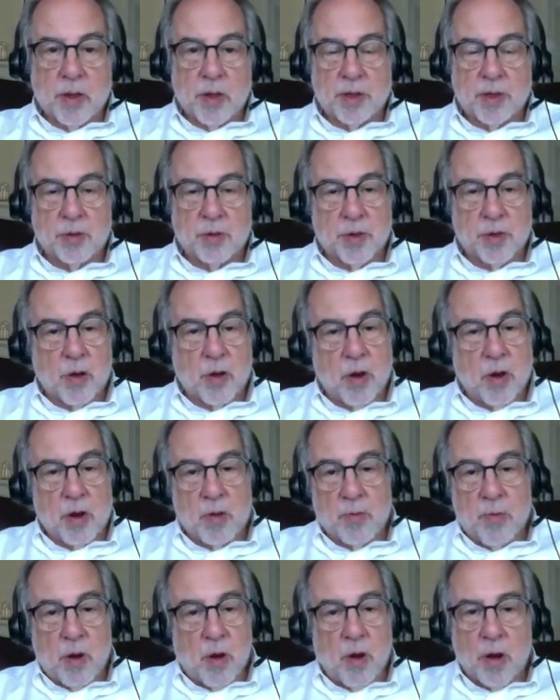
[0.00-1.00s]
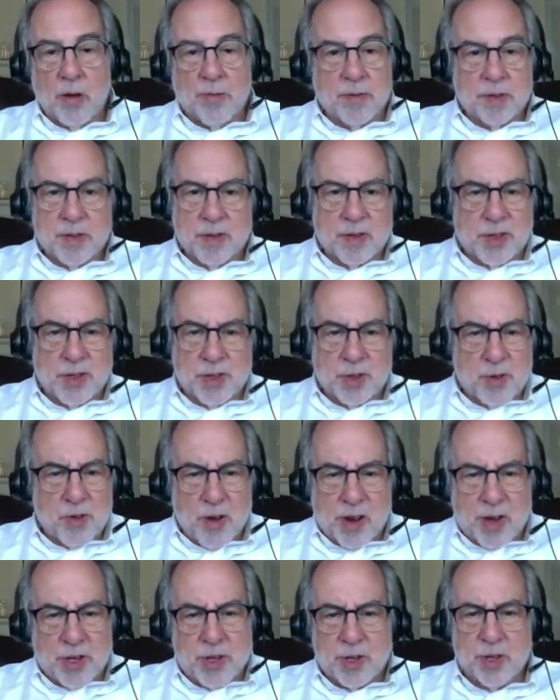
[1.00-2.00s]
So to go to Moab is a
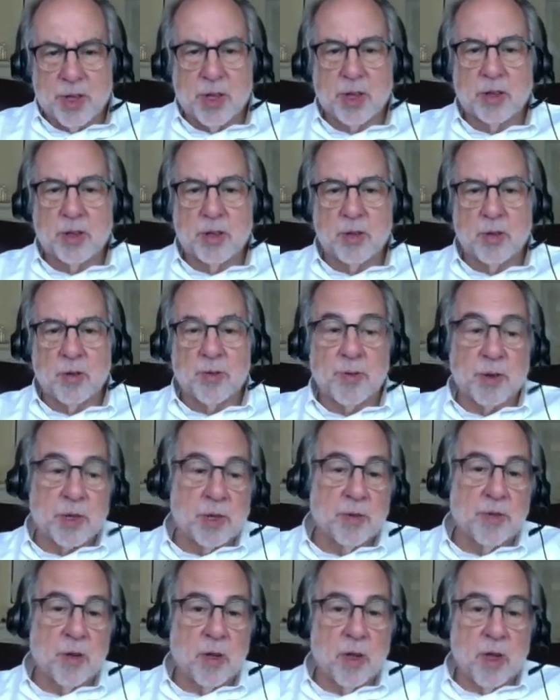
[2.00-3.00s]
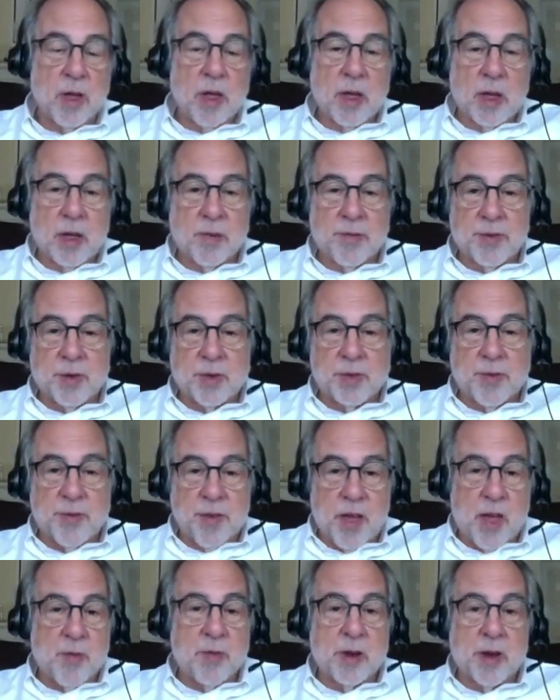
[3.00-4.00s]
strange thing to do. First of all, if there's
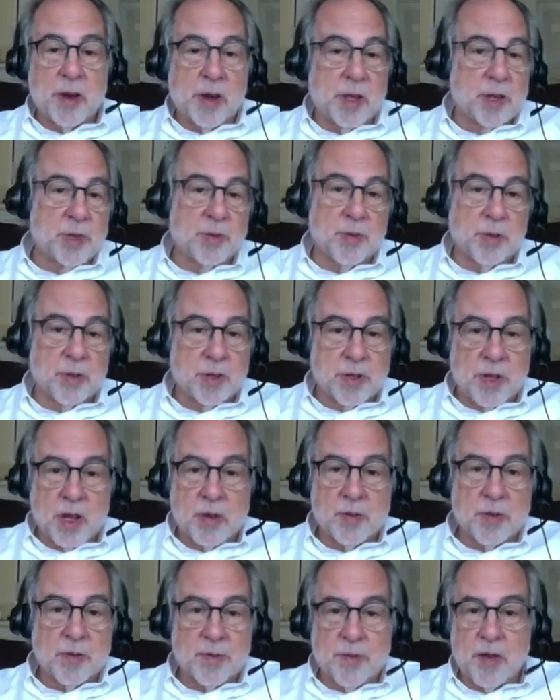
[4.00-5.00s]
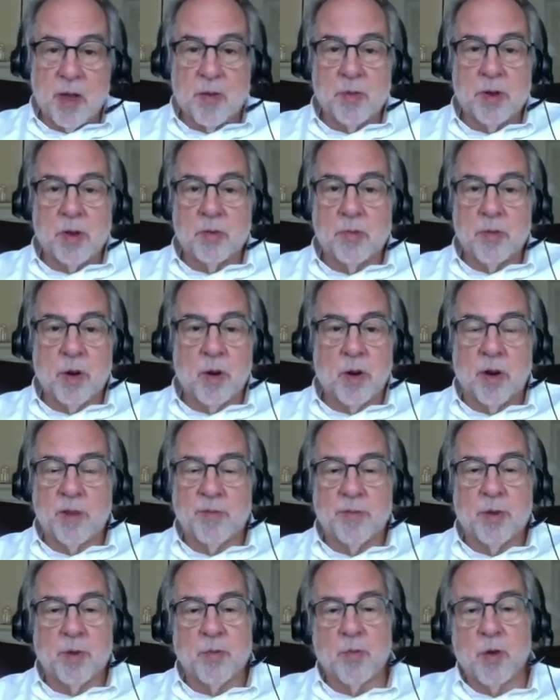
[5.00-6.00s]
famine in Israel, there's going to be famine in Moab.
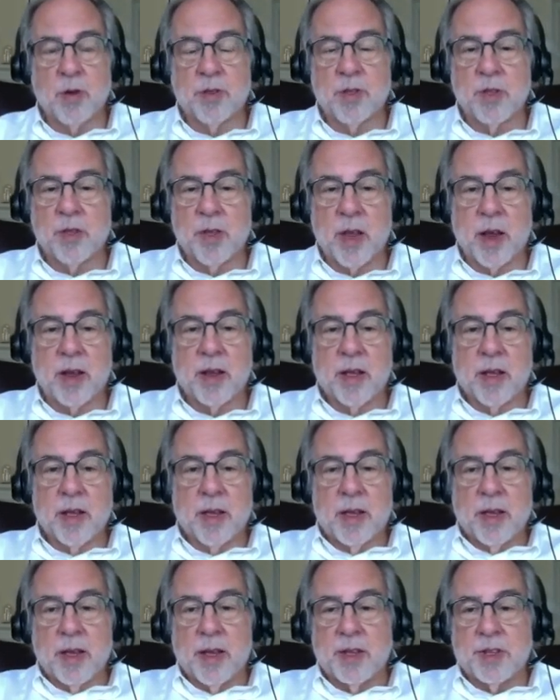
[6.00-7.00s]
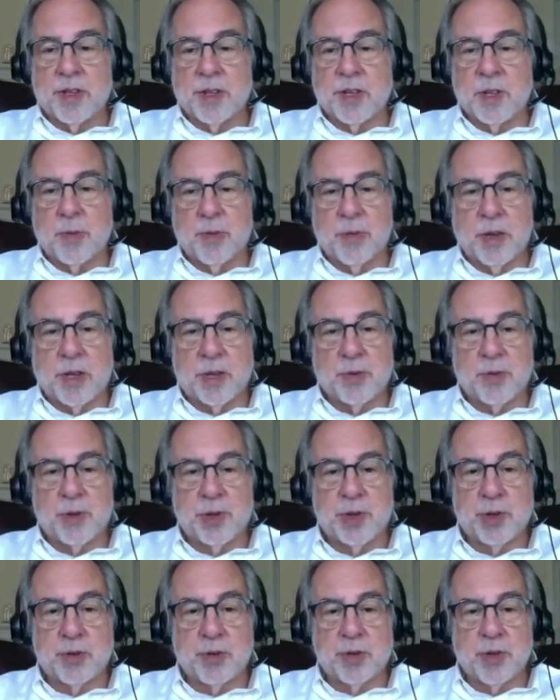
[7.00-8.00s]
But more than that, it's just a place where
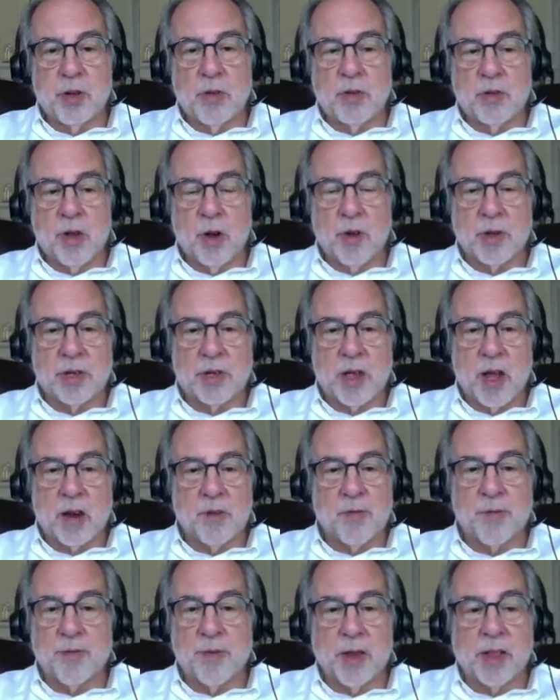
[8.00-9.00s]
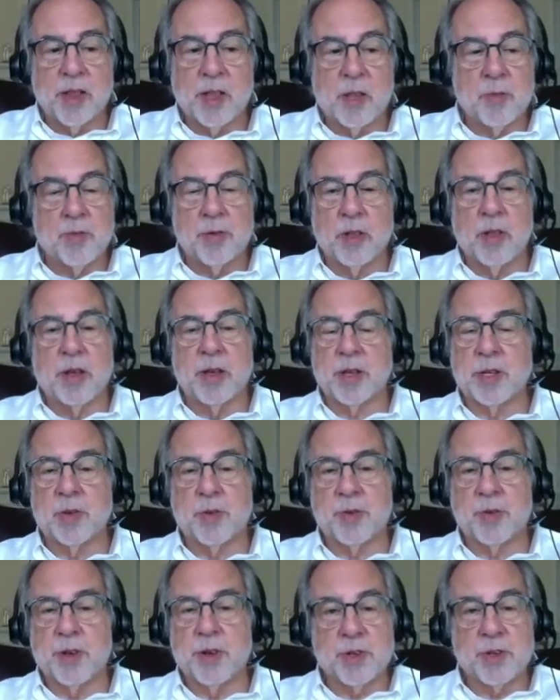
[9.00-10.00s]
Jews don't go. It's not a friendly place
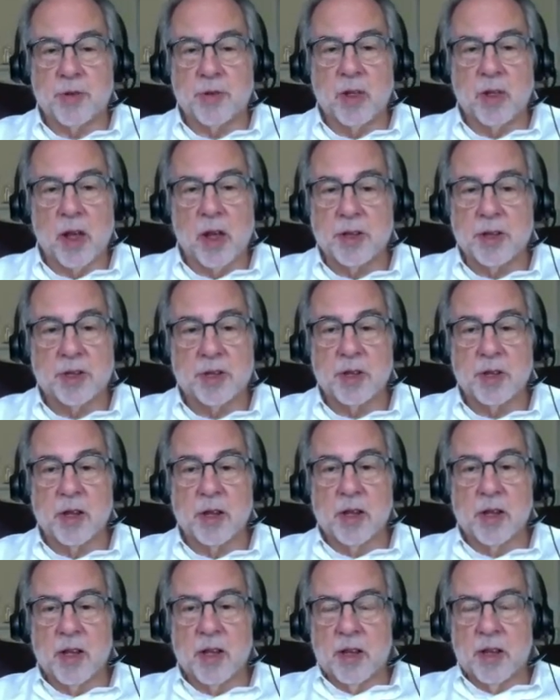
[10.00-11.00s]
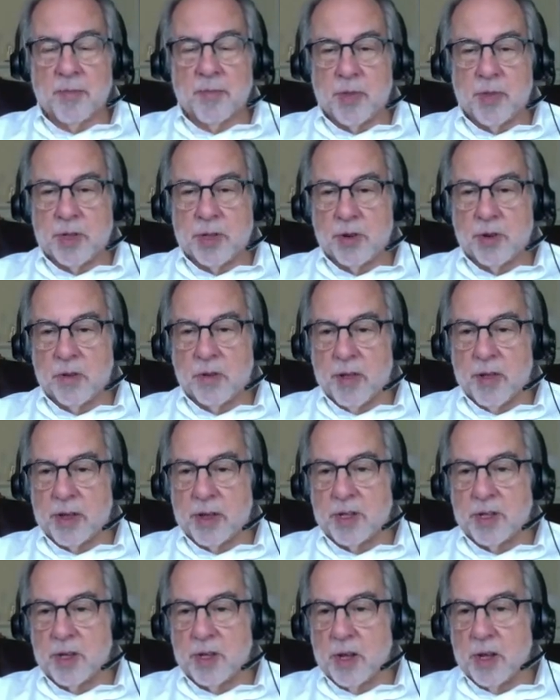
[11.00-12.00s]
for Israelites. It's sort of like
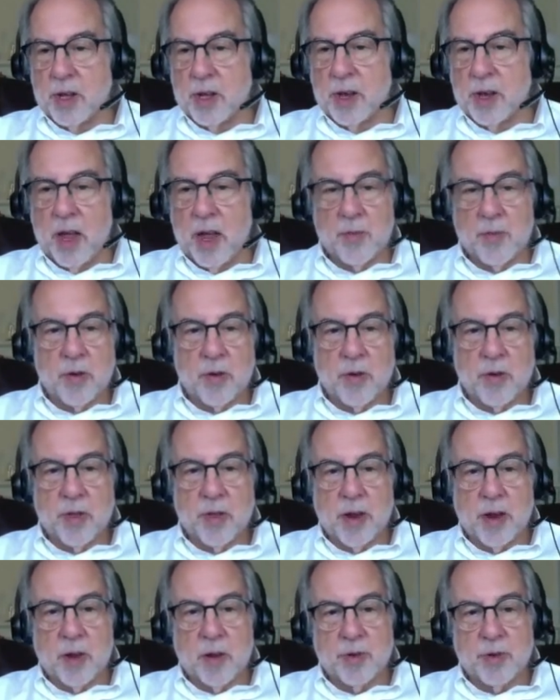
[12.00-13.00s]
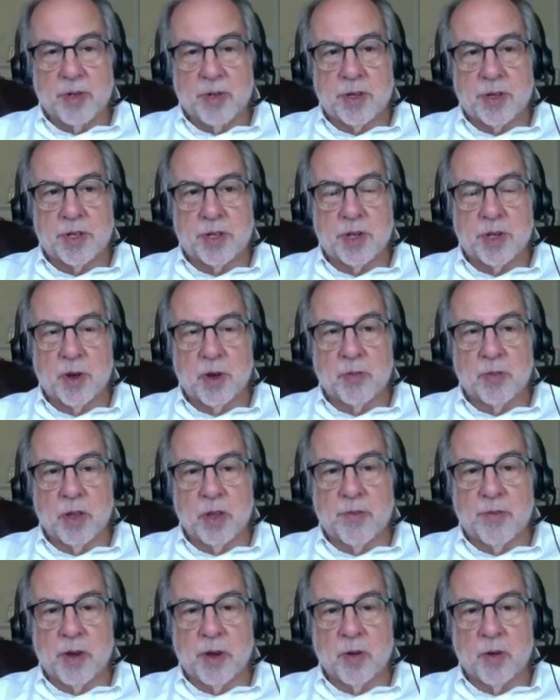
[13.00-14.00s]
seeing a neighbor, and the neighbor says to you, I'm
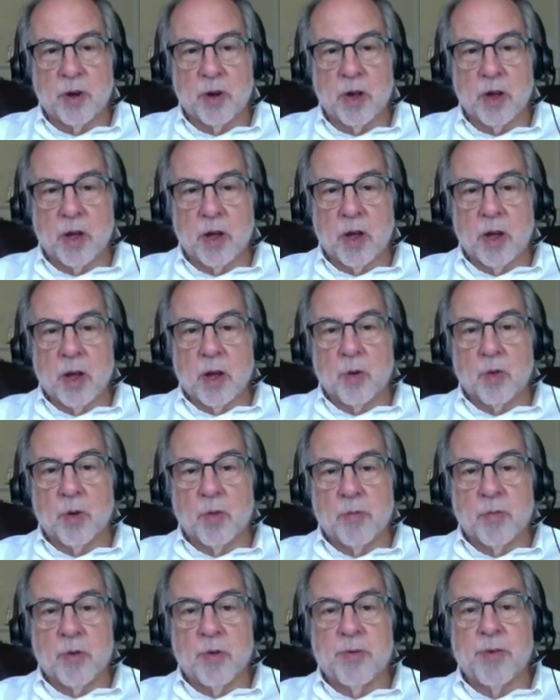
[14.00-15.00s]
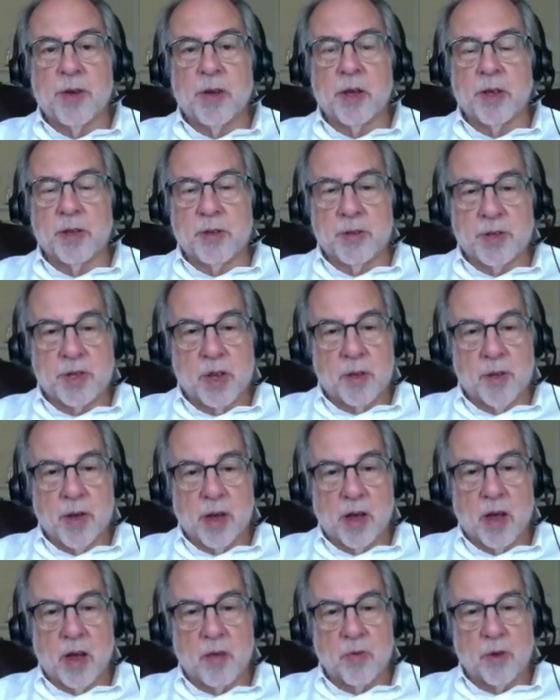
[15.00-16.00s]
leaving, we're moving. And you say, my
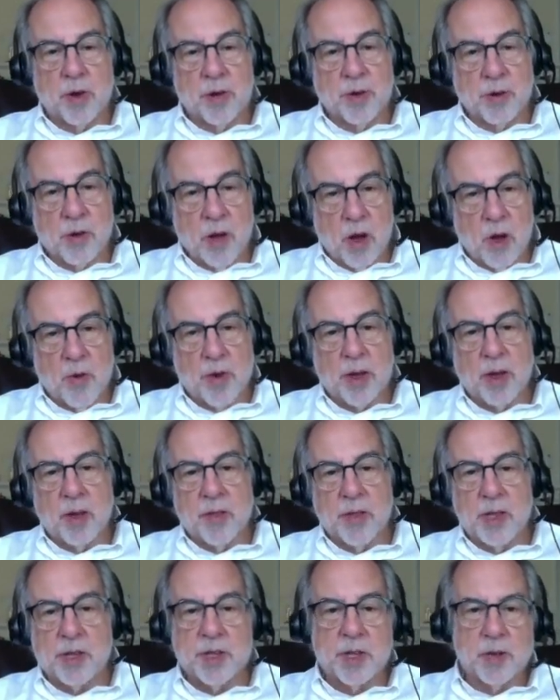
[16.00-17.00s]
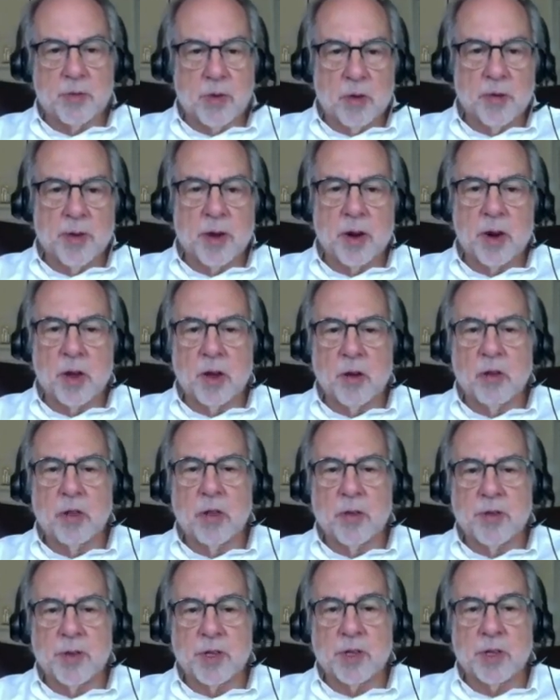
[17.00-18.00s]
God, where are you going? And they say, well, we're going to go
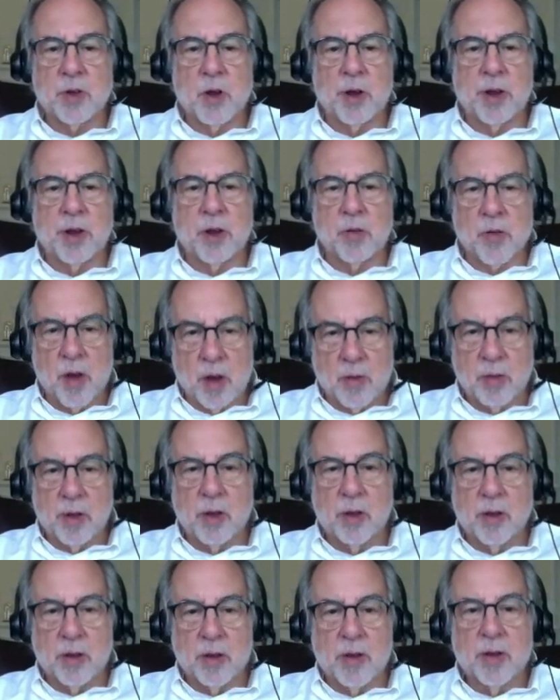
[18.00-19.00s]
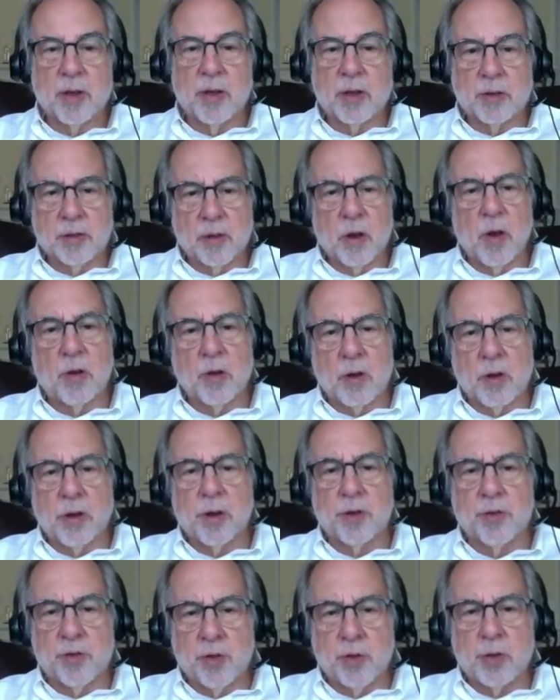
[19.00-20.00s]
live in Saudi Arabia. So, oh, good,
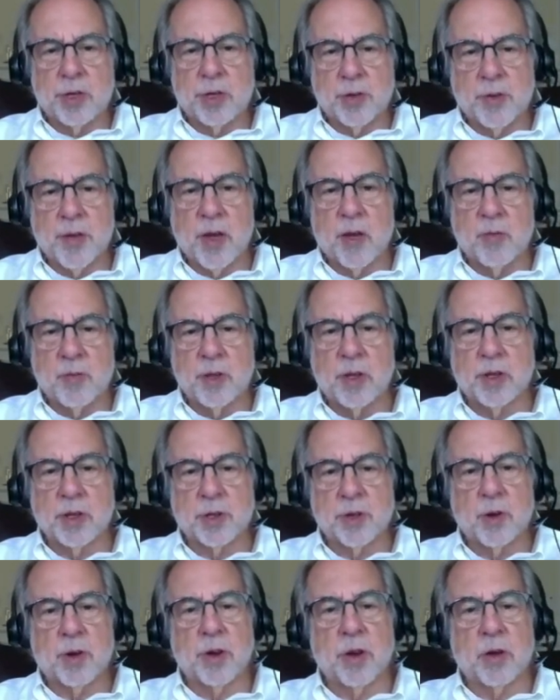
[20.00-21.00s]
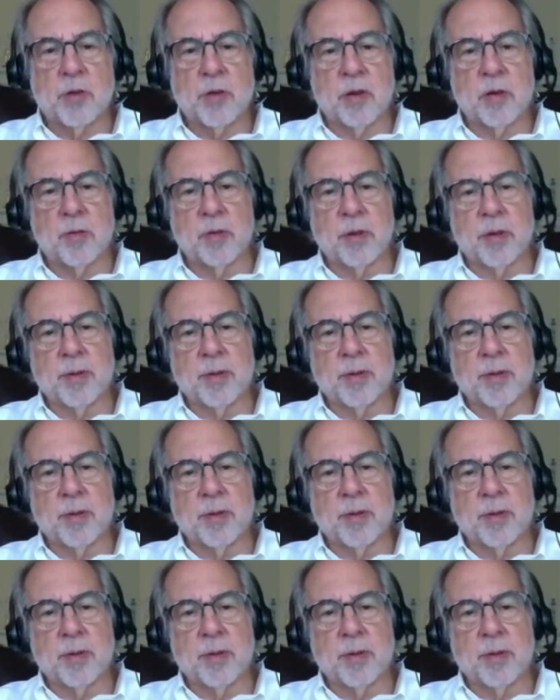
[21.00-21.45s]
a Jewish family in Saudi Arabia.